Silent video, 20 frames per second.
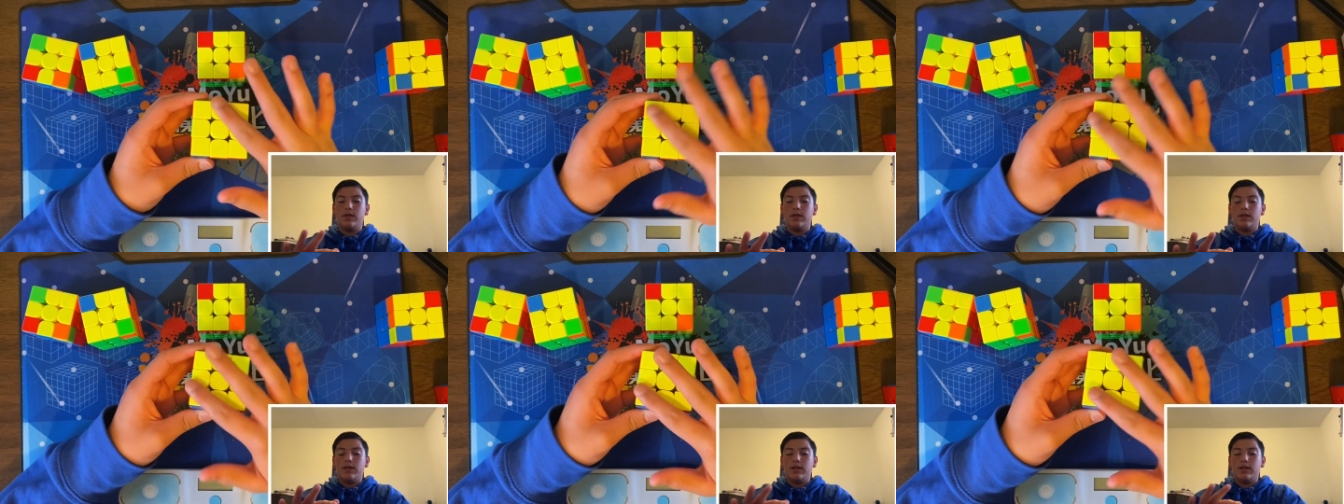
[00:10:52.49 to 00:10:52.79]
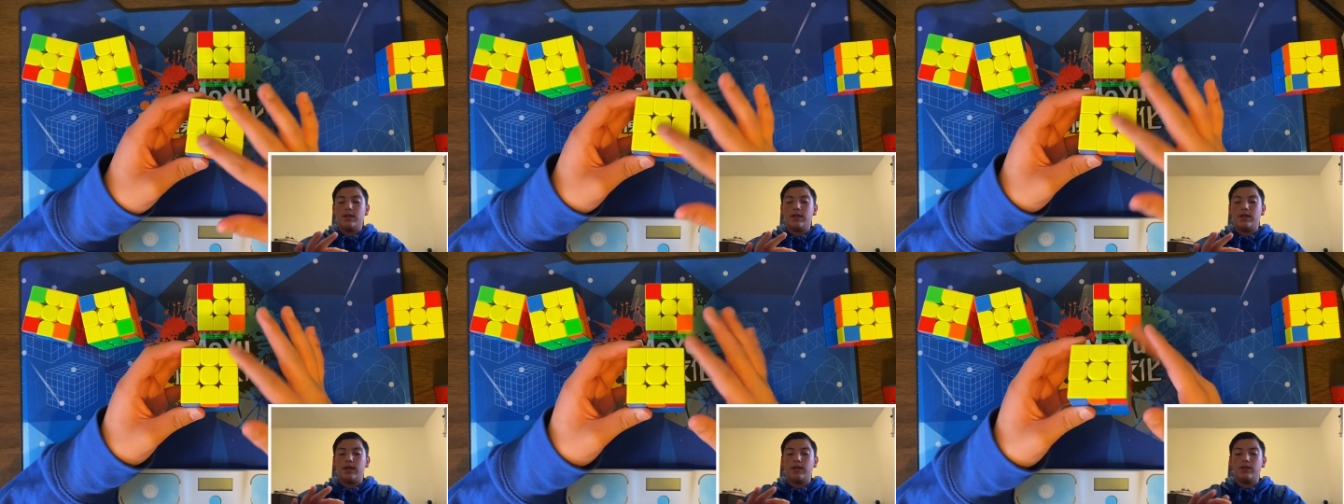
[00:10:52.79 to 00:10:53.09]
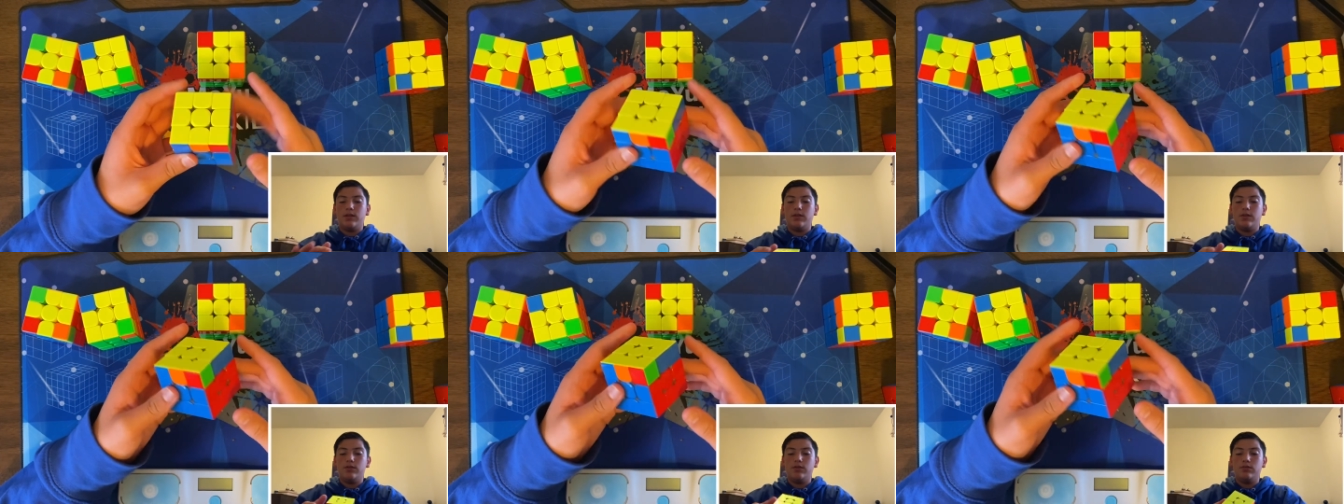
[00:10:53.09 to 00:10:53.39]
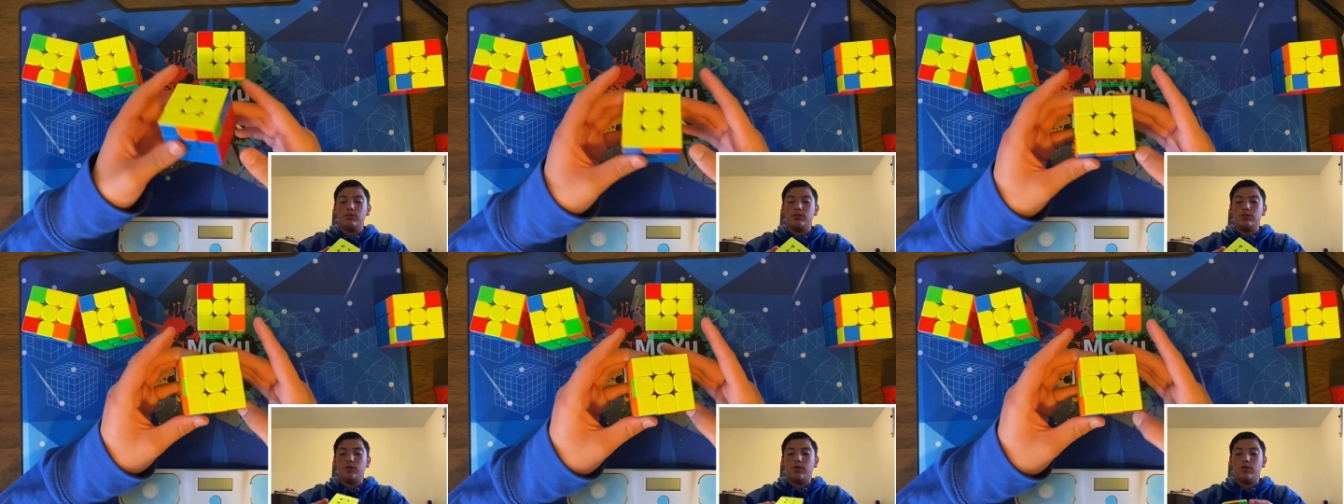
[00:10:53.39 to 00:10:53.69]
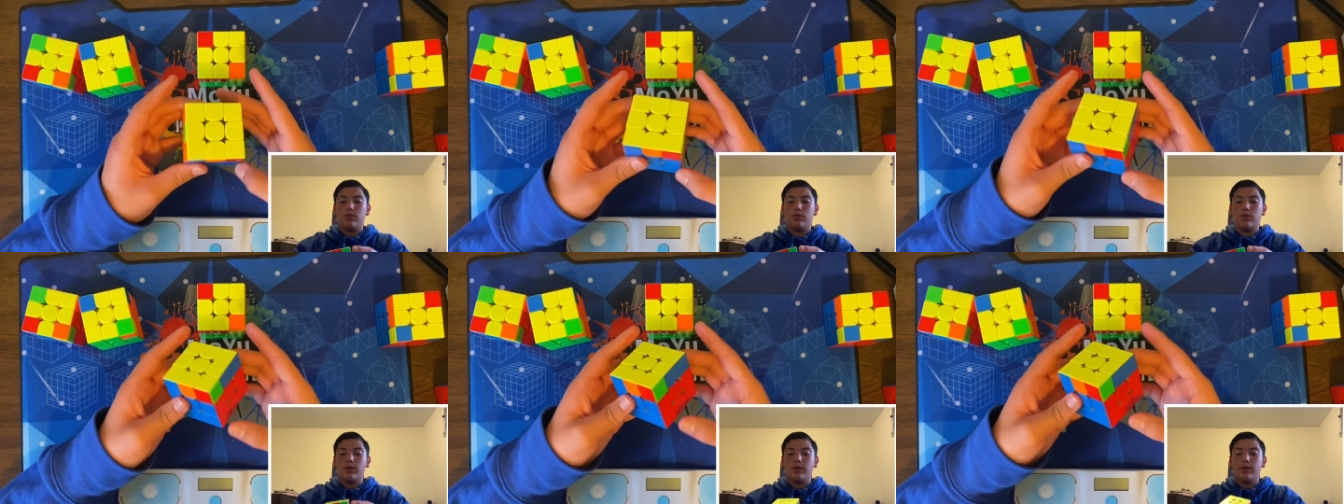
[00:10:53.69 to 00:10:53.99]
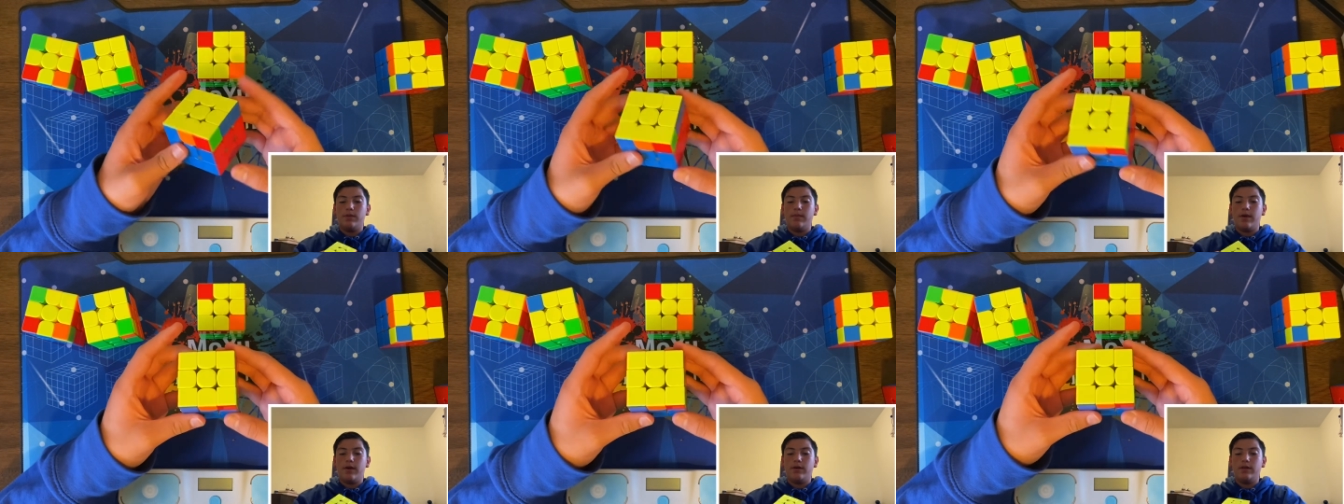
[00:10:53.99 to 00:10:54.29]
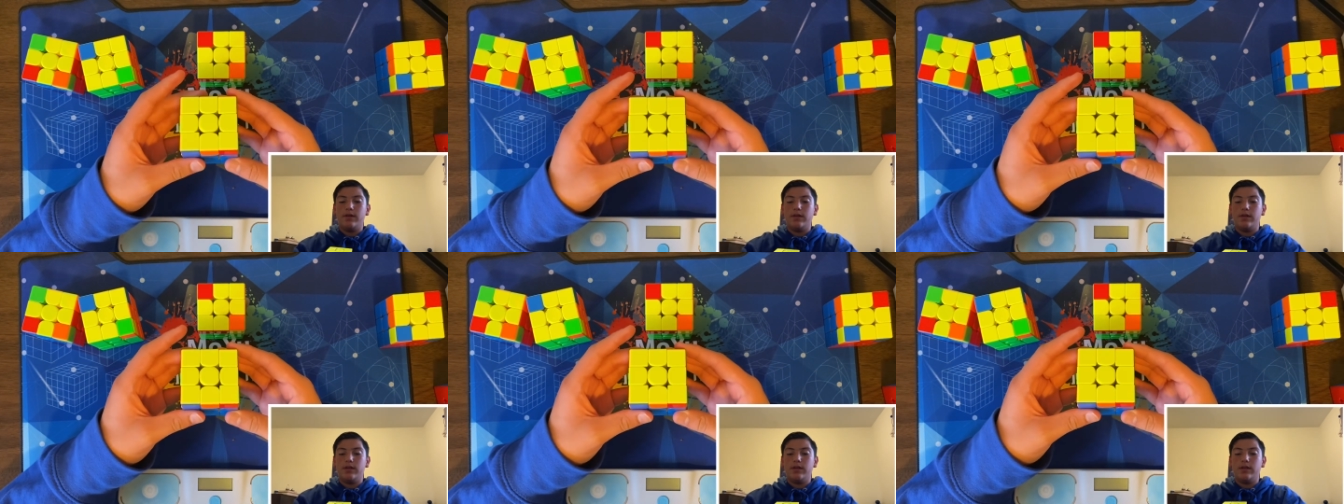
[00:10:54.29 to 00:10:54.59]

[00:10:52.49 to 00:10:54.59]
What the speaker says: yellow, don't worry about it,